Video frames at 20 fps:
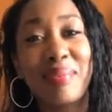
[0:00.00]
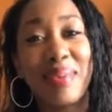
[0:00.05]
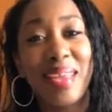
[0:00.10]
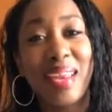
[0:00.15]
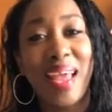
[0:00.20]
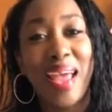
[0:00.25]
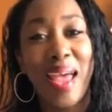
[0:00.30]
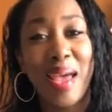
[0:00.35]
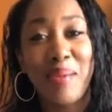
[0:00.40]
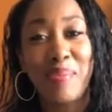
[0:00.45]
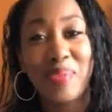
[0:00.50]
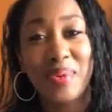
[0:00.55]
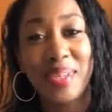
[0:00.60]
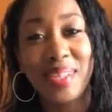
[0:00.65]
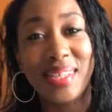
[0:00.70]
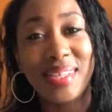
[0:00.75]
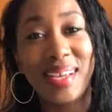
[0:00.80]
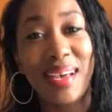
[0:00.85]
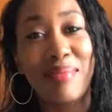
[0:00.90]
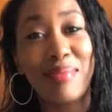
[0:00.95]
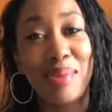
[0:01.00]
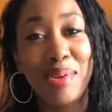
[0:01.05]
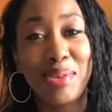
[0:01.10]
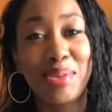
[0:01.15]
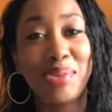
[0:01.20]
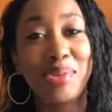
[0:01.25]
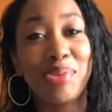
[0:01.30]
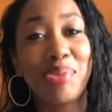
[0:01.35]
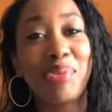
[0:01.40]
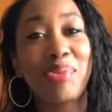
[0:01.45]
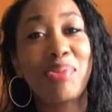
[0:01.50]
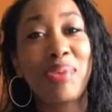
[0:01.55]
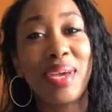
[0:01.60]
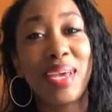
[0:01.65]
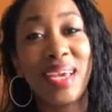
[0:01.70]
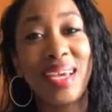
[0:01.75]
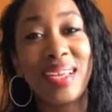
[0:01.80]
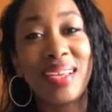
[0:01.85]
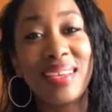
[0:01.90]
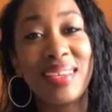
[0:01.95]
It happens. I'm not sure
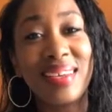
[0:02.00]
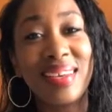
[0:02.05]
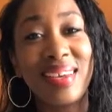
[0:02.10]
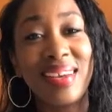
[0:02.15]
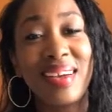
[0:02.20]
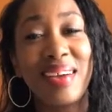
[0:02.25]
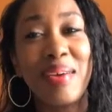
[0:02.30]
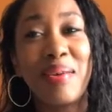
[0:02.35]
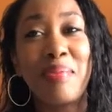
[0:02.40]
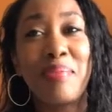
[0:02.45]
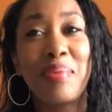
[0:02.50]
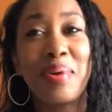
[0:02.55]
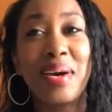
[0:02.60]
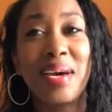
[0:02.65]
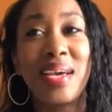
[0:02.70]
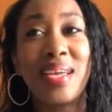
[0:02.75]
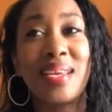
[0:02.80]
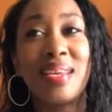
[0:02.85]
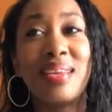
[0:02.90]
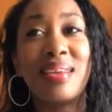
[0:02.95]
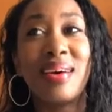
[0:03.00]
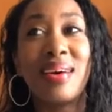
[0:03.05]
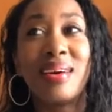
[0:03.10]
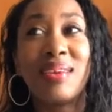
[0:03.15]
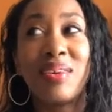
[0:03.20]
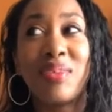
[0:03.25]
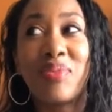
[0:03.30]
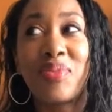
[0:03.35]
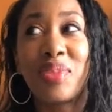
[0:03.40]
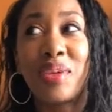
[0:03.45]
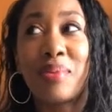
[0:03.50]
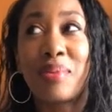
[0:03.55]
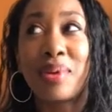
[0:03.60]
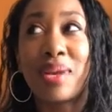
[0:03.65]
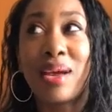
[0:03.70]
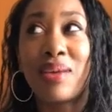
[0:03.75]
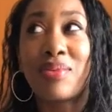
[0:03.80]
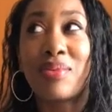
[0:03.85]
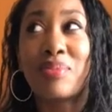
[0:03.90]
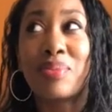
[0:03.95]
when, but none of them,
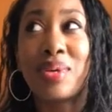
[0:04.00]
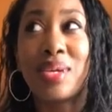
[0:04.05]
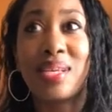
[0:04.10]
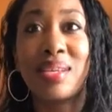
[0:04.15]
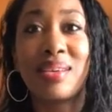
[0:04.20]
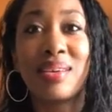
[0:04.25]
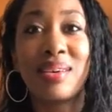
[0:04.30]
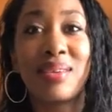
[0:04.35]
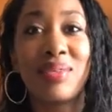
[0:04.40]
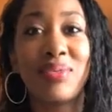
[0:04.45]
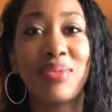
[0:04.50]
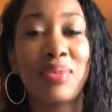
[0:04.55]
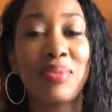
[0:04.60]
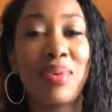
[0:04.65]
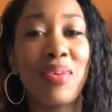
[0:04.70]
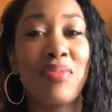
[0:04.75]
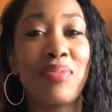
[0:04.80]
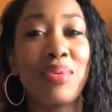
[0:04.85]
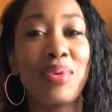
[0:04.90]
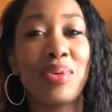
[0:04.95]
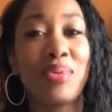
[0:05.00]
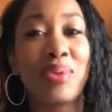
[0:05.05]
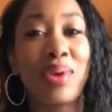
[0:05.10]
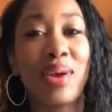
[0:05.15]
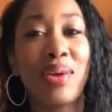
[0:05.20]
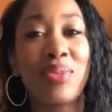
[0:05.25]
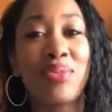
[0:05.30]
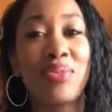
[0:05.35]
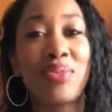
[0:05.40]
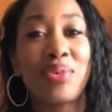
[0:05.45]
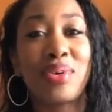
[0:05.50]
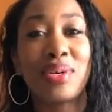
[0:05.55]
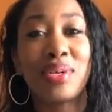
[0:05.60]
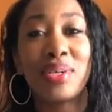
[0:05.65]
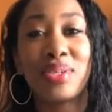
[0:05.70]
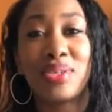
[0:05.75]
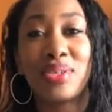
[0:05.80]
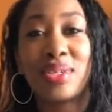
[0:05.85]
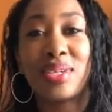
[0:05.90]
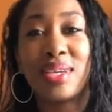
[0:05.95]
and I repeat, none of them have been around for
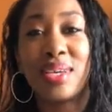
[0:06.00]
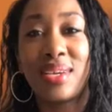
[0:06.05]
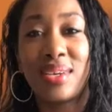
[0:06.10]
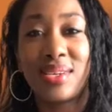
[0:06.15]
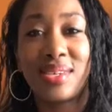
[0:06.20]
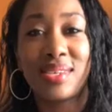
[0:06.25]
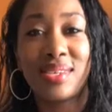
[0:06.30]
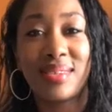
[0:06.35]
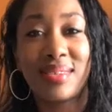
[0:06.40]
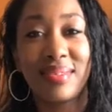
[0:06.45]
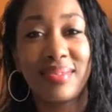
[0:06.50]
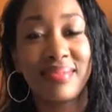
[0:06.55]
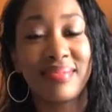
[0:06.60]
100 years.